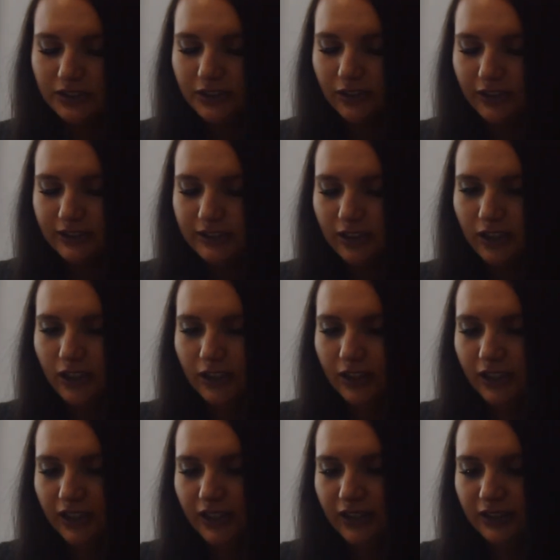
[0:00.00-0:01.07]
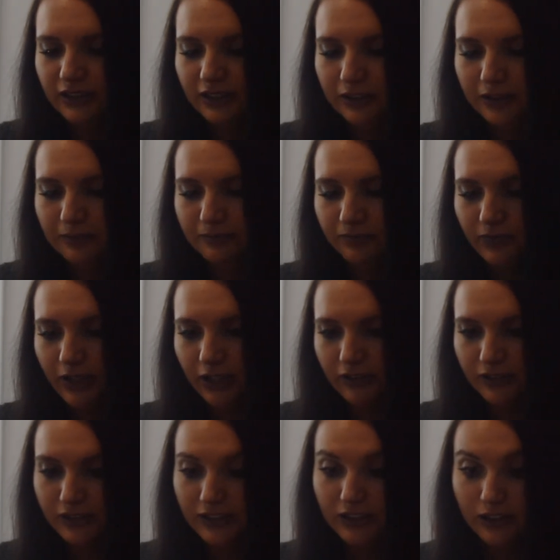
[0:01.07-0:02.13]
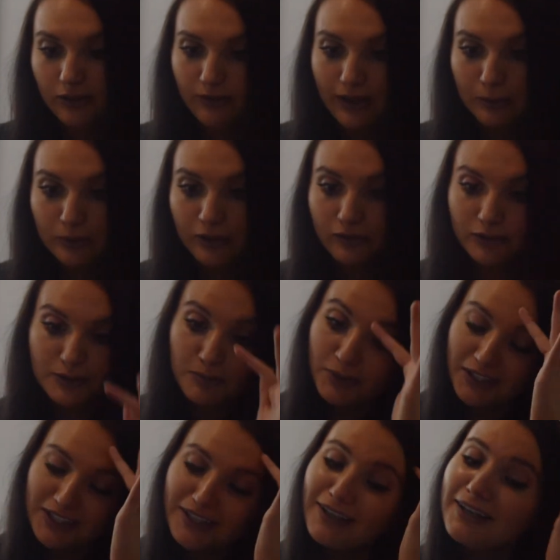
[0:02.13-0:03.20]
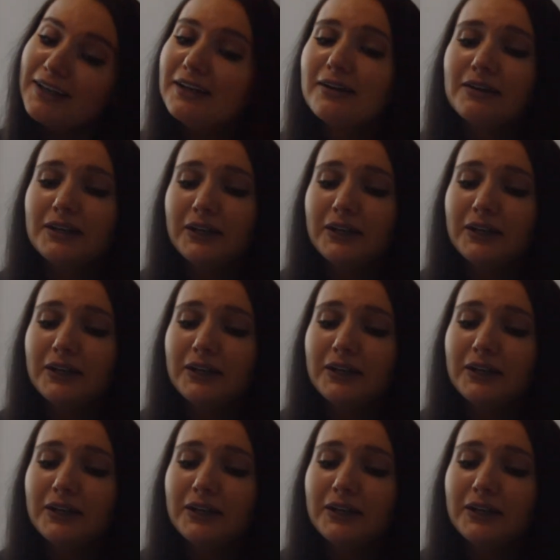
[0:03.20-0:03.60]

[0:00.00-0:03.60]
Great song, and obviously, you know, Rap Devil is pretty good.